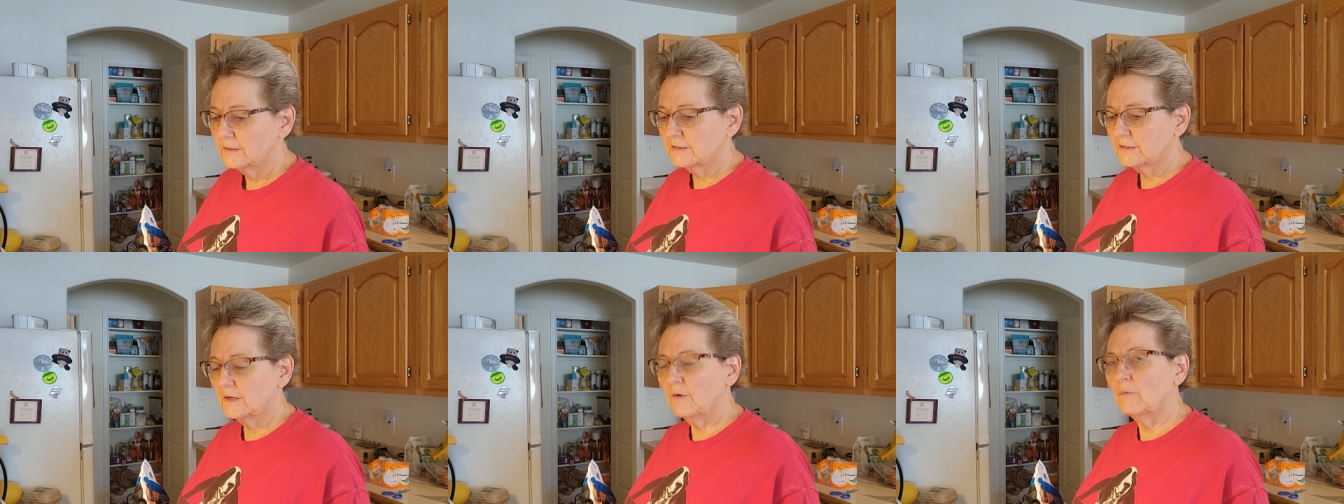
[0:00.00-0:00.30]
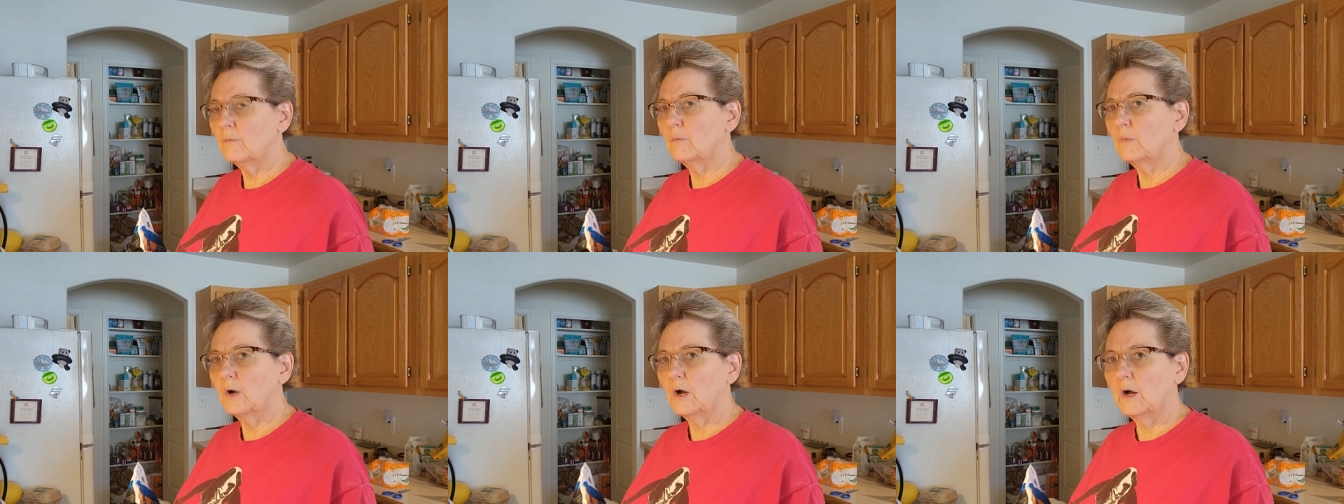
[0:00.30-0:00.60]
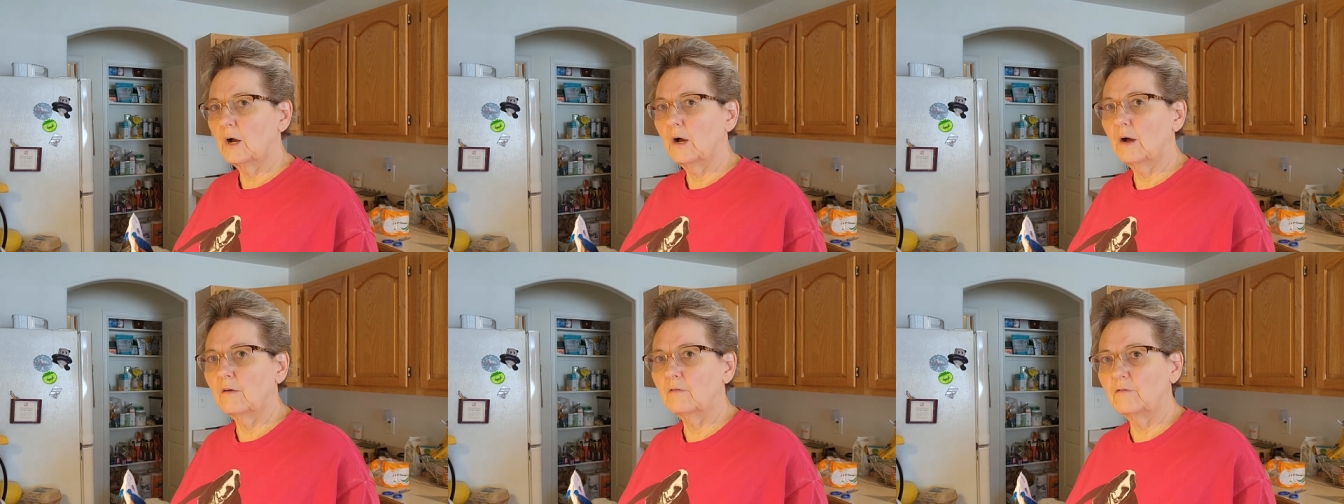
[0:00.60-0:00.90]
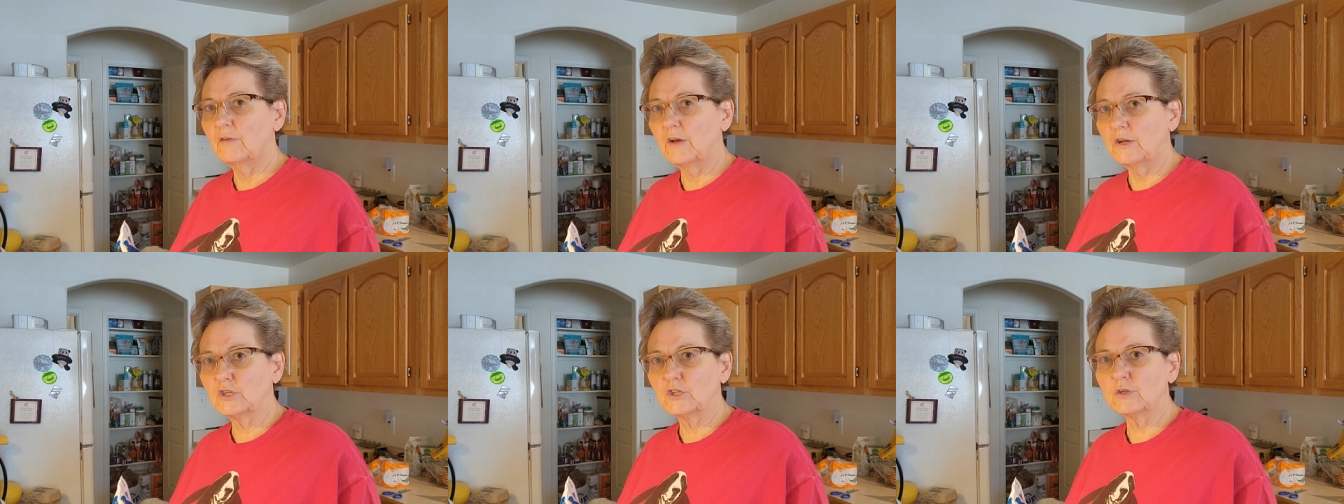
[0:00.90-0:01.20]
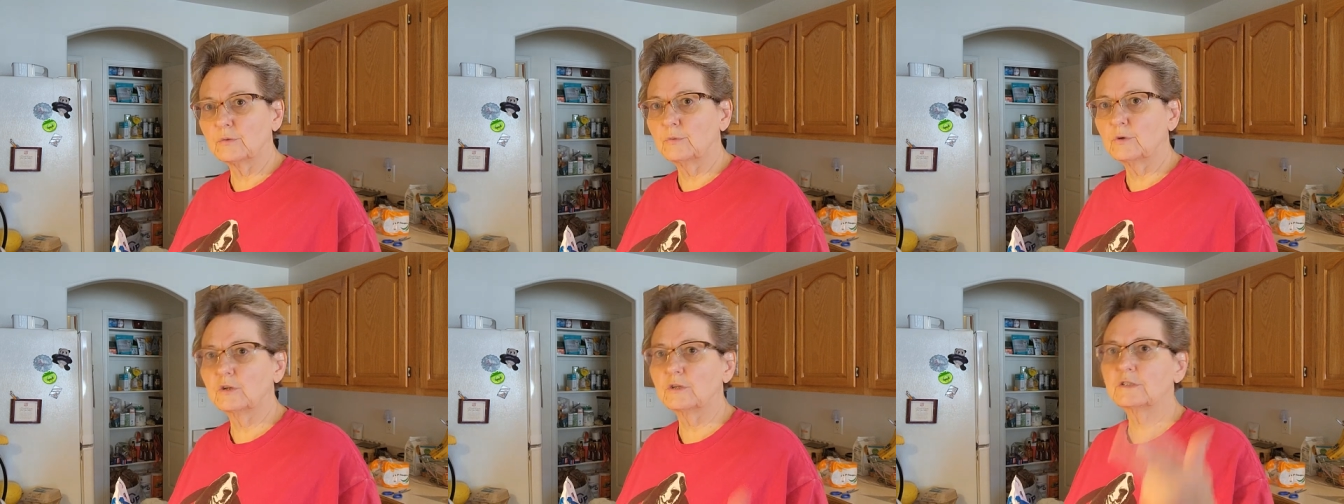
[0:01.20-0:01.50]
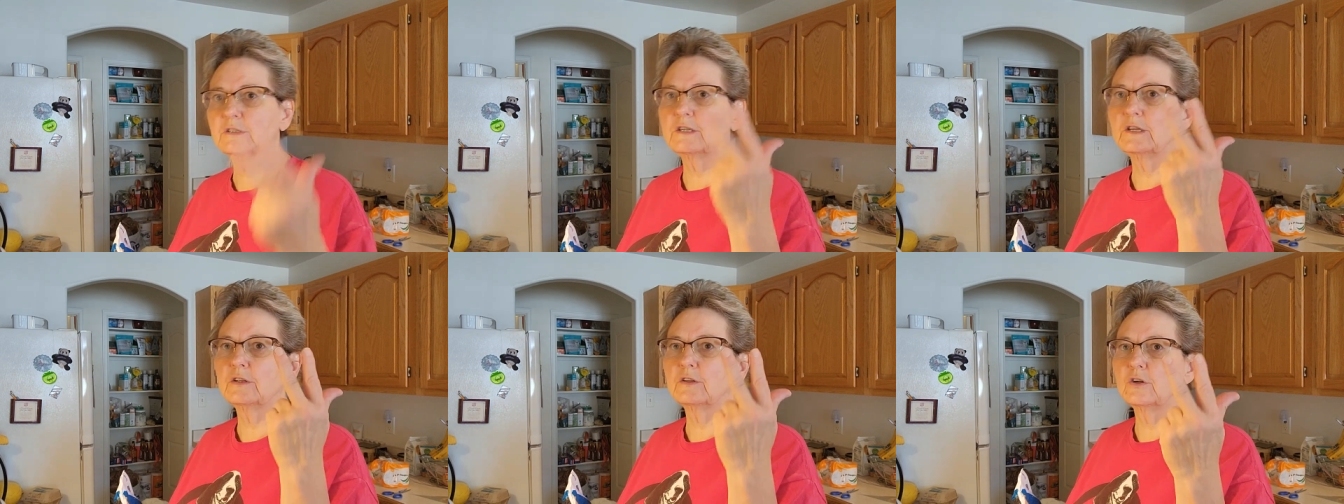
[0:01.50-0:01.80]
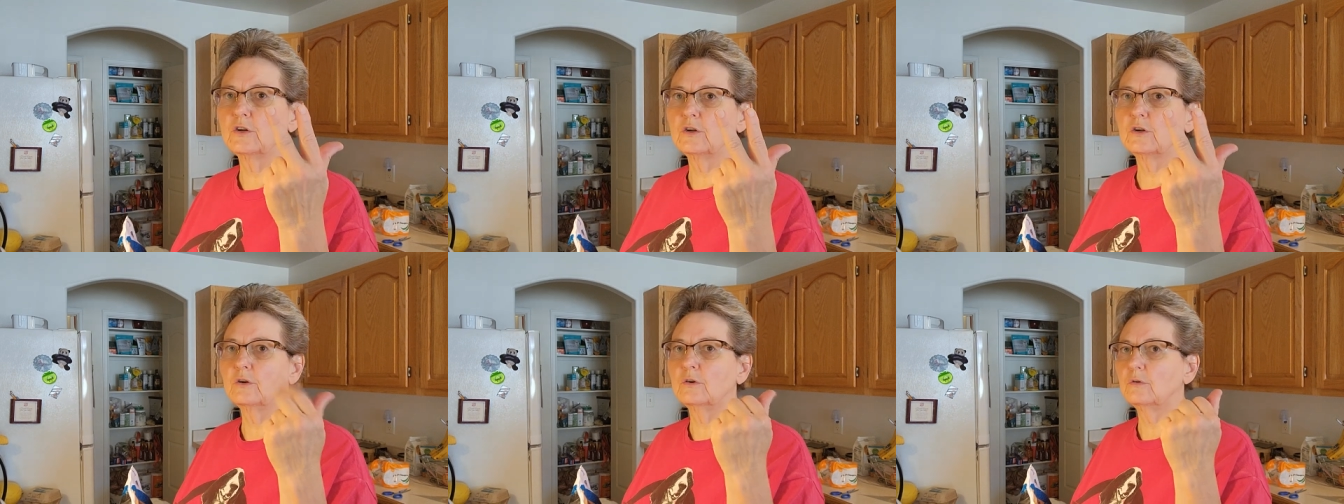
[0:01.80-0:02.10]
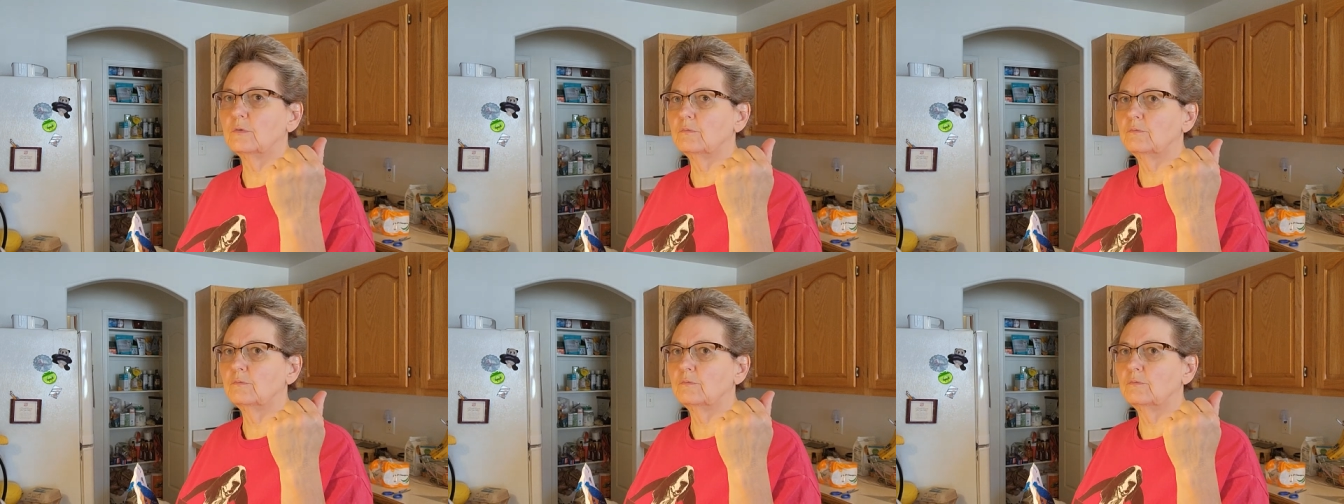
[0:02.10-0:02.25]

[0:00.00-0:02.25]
some uh, vegetables, either